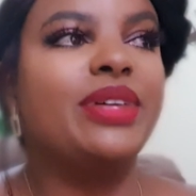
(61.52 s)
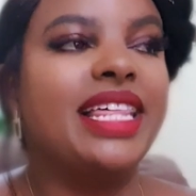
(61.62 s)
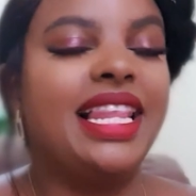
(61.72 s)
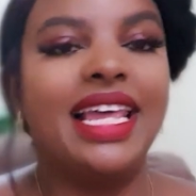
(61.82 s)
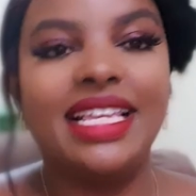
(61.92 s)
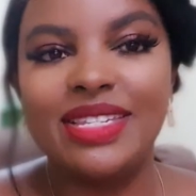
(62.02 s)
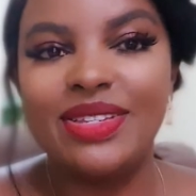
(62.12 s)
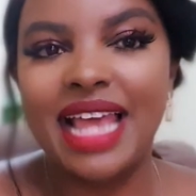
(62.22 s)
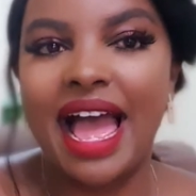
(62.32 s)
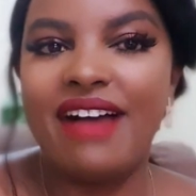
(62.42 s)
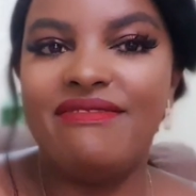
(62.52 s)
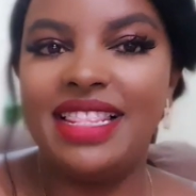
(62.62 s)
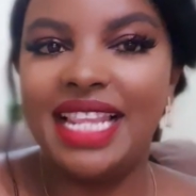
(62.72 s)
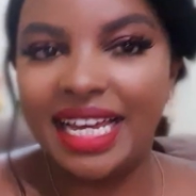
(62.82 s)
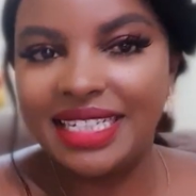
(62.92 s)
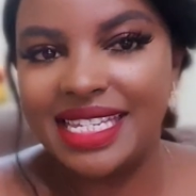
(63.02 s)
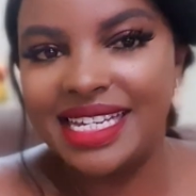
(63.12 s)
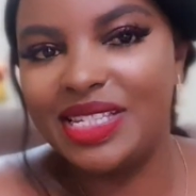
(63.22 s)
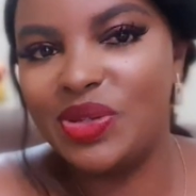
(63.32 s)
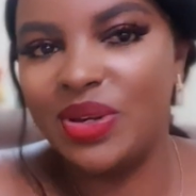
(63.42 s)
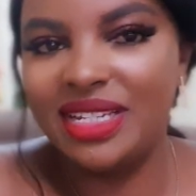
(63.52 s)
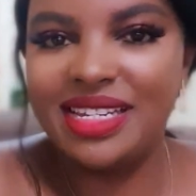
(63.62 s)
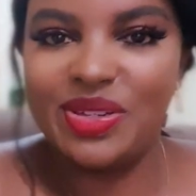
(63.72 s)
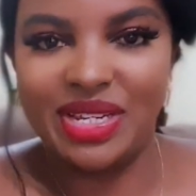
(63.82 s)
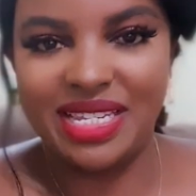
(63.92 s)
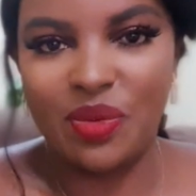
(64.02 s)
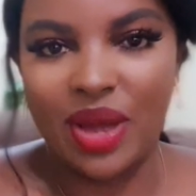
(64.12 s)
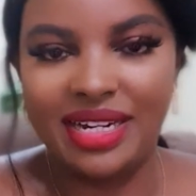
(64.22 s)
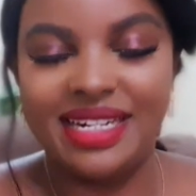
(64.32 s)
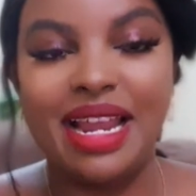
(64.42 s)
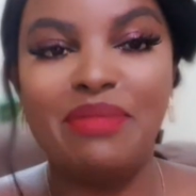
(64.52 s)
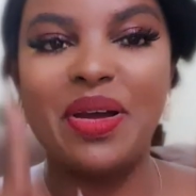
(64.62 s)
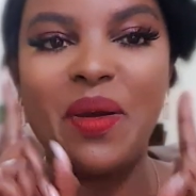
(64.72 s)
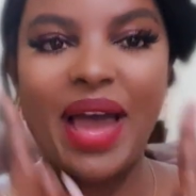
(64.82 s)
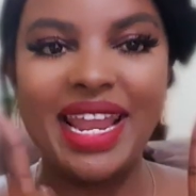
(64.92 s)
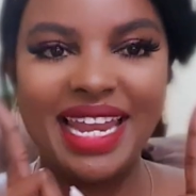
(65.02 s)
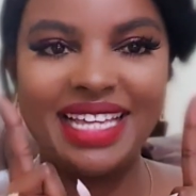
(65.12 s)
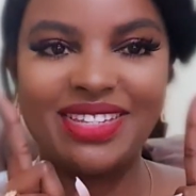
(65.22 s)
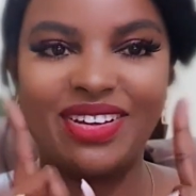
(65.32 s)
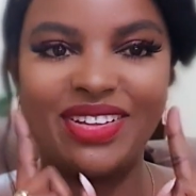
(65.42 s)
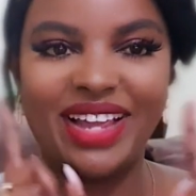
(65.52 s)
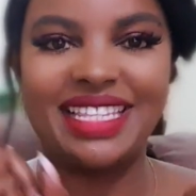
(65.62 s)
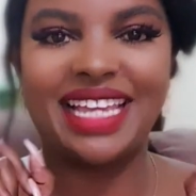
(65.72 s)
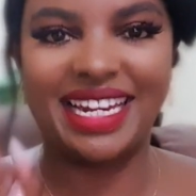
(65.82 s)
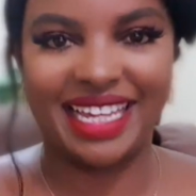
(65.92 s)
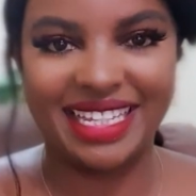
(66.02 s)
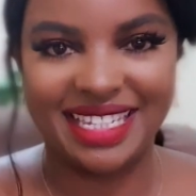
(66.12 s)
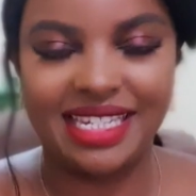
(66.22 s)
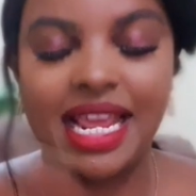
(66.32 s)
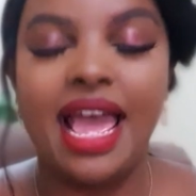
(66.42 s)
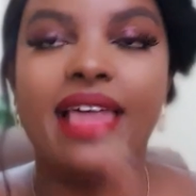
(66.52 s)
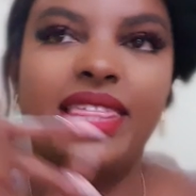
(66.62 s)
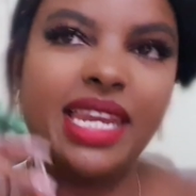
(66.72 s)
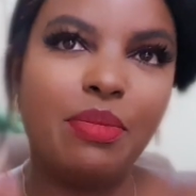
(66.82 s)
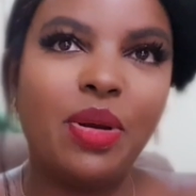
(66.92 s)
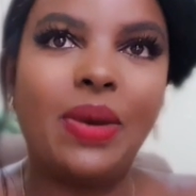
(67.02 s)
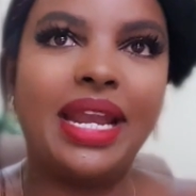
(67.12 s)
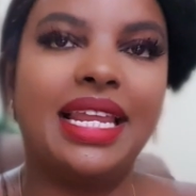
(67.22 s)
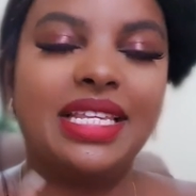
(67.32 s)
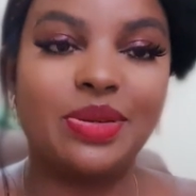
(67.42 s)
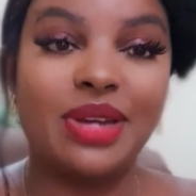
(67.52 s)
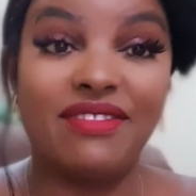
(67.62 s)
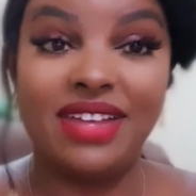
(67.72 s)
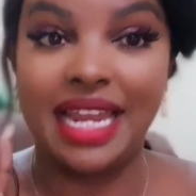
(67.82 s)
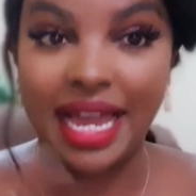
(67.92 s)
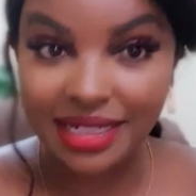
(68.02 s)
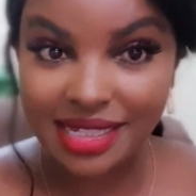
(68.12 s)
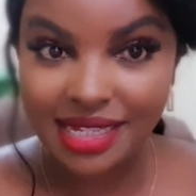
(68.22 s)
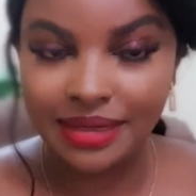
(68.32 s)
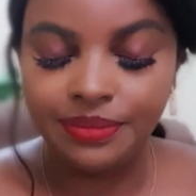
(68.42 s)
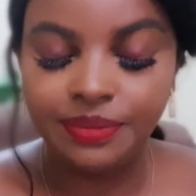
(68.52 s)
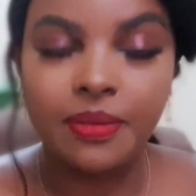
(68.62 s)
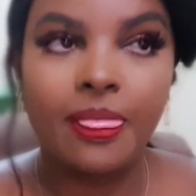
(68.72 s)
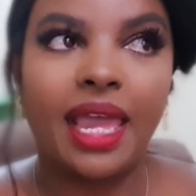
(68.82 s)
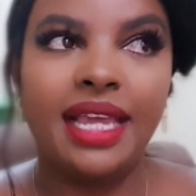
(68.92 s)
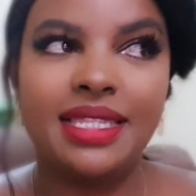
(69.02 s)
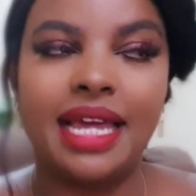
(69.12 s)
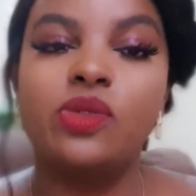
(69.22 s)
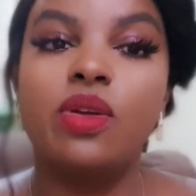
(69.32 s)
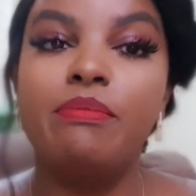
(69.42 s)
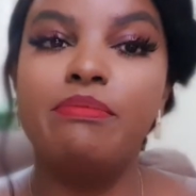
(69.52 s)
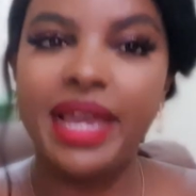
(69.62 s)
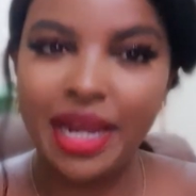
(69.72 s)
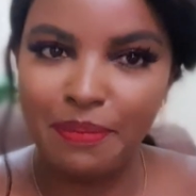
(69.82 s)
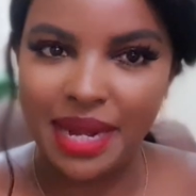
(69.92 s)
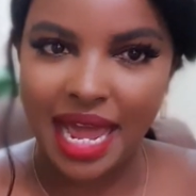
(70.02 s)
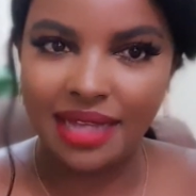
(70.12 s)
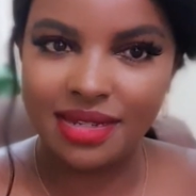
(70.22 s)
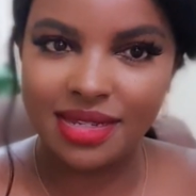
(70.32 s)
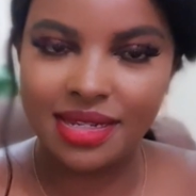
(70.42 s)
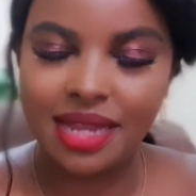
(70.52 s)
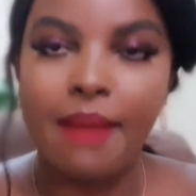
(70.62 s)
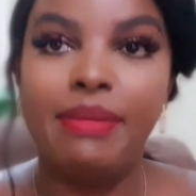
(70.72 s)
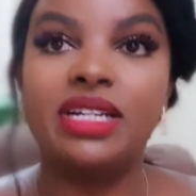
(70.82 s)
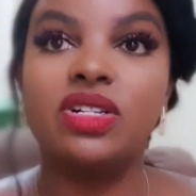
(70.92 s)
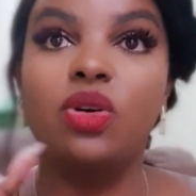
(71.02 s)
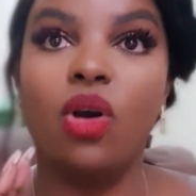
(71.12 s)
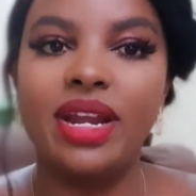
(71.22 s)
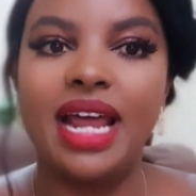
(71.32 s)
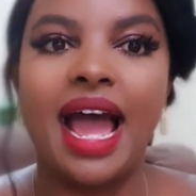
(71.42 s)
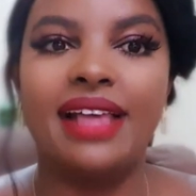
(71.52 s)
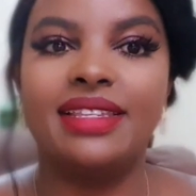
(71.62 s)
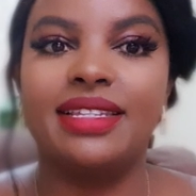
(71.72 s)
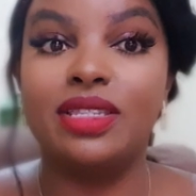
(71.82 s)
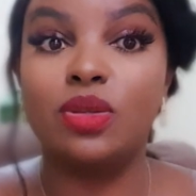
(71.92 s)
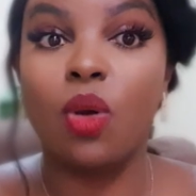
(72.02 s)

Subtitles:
lessons I have learned in 2021. Number one lesson, you guys can guess it. The number one lesson I've learned is that we make plans, but God has his